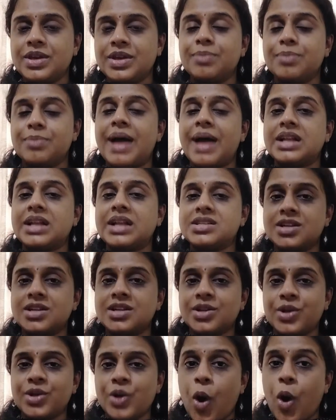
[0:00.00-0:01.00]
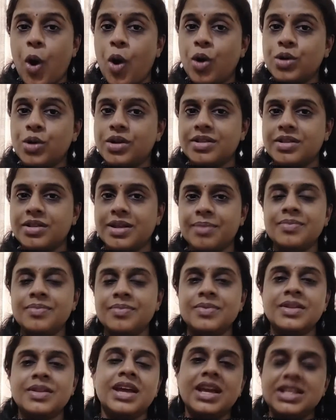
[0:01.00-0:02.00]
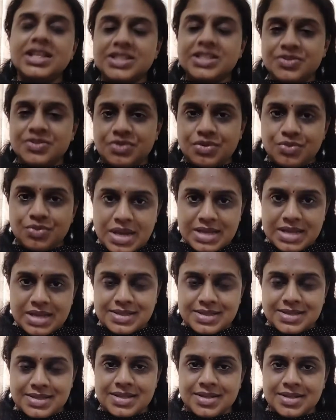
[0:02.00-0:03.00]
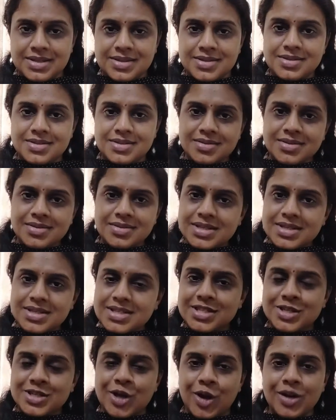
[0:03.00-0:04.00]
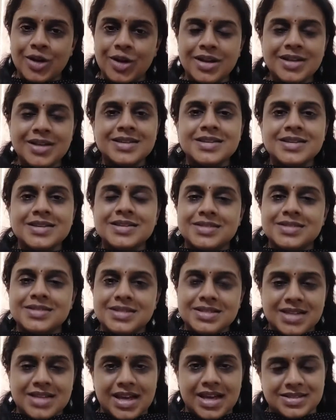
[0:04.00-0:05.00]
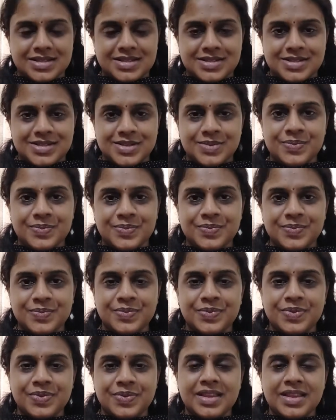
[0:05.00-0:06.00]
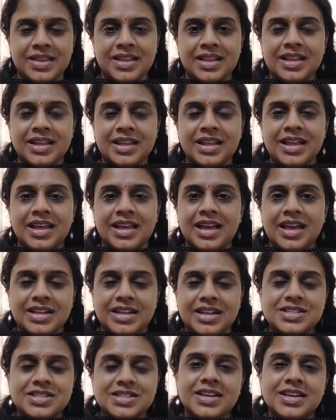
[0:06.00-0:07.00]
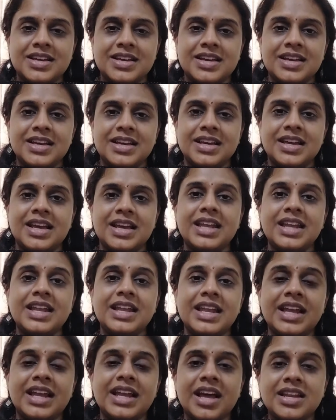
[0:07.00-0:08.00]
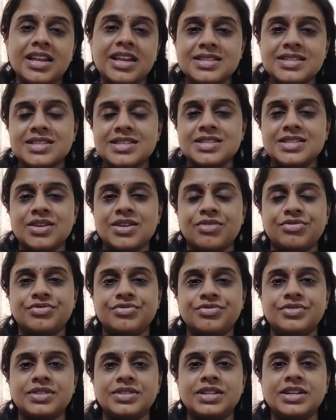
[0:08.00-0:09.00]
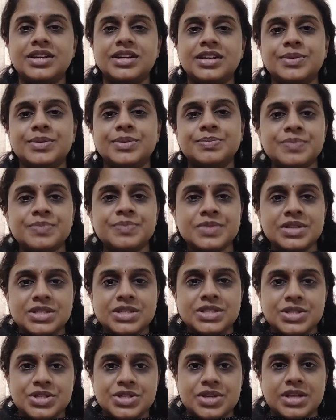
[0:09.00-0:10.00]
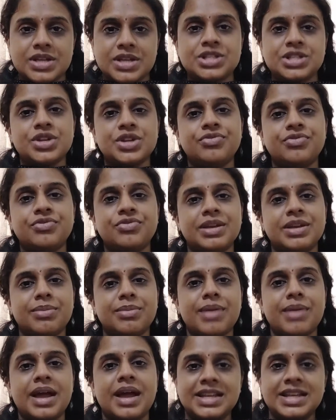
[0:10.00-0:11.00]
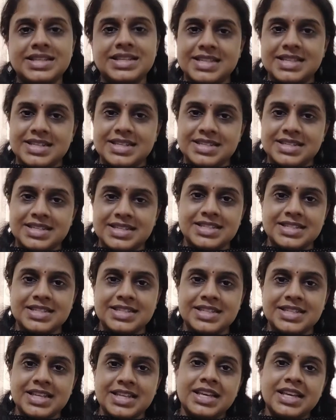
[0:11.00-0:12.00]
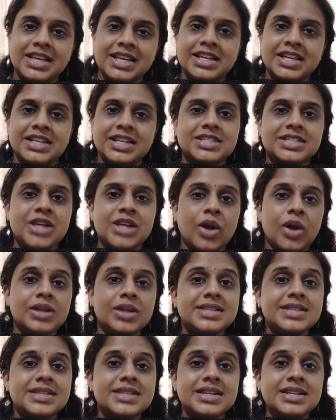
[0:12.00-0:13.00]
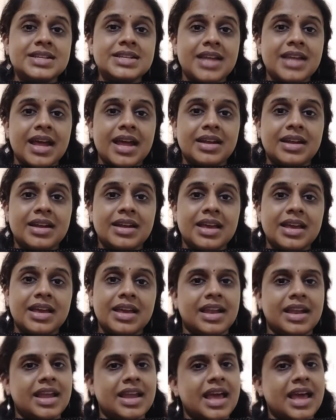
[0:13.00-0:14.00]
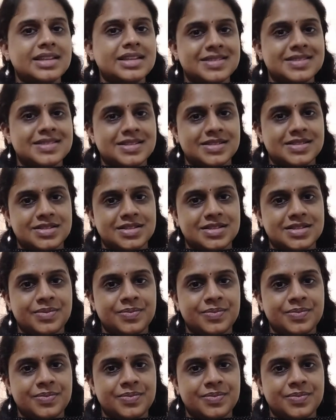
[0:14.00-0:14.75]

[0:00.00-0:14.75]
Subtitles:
you can pattern or order them in different ways. So this is called syntax. And an analysis of the structure of a grammatic sentence is called syntactic analysis.